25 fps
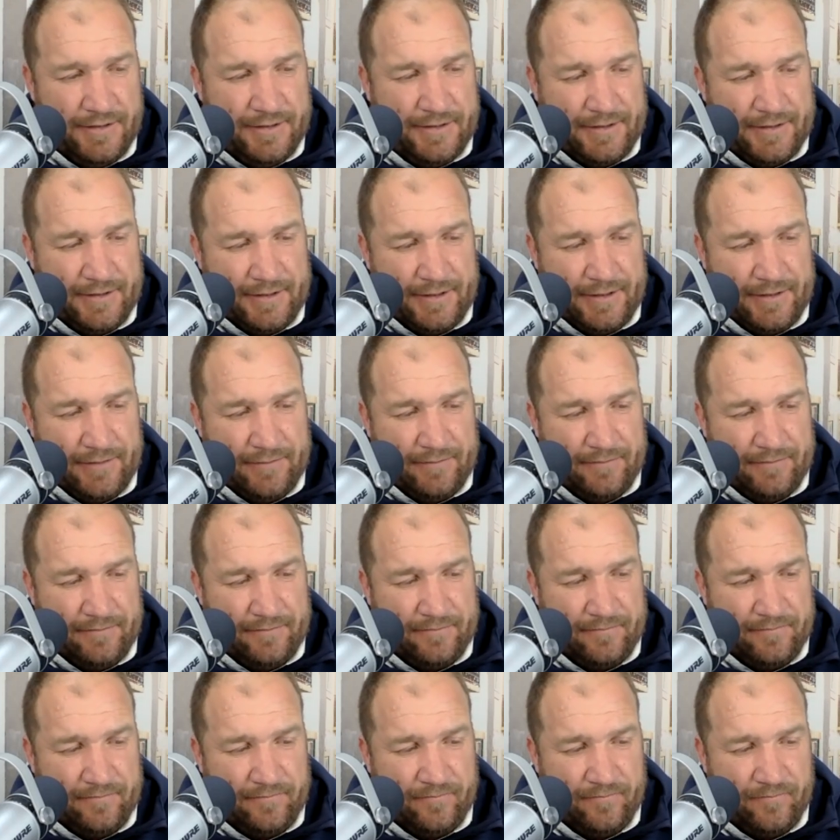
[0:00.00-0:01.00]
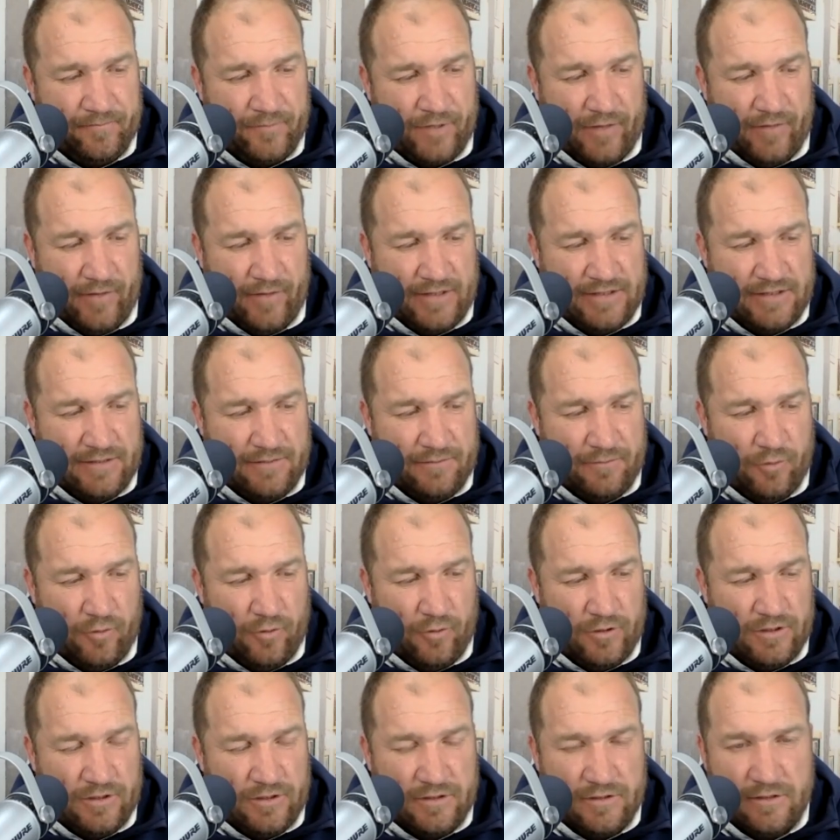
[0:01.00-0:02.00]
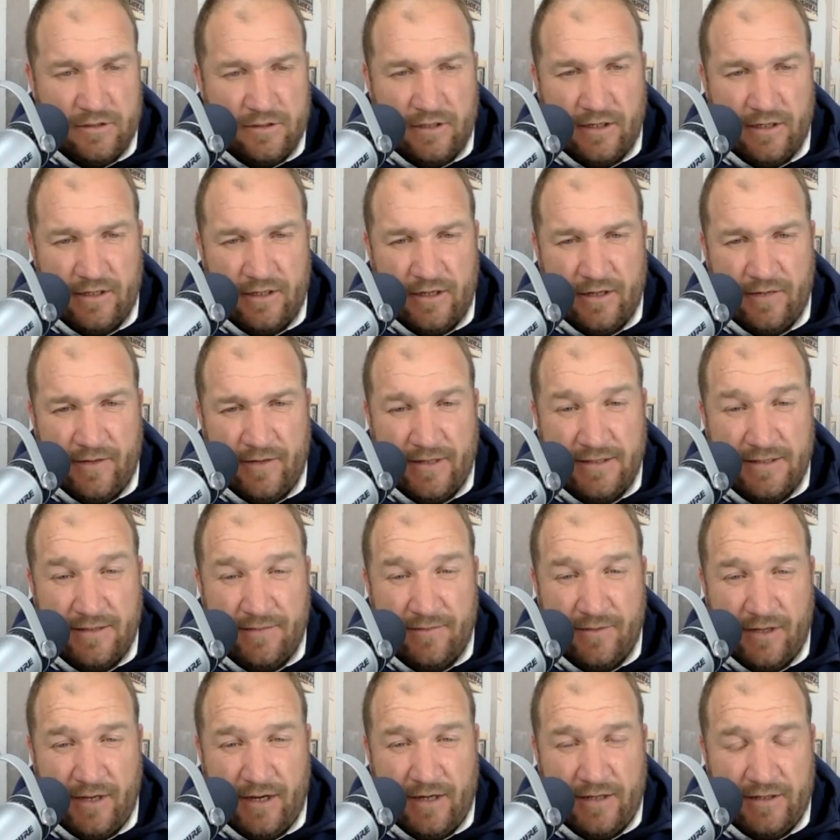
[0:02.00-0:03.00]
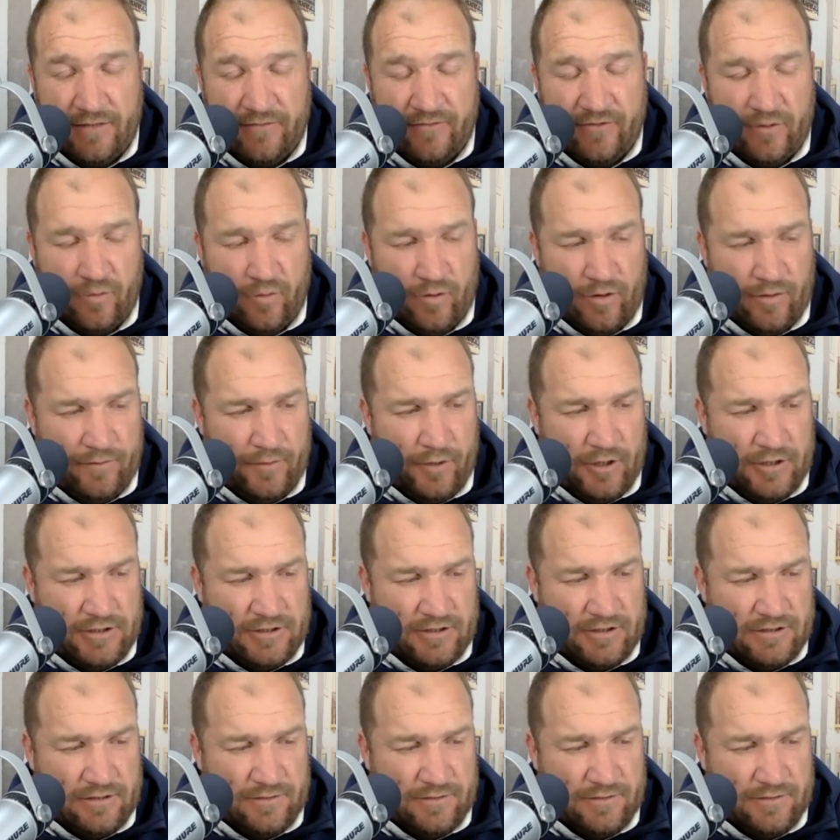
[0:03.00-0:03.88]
um, and that's important and and that's something i definitely want to pass on to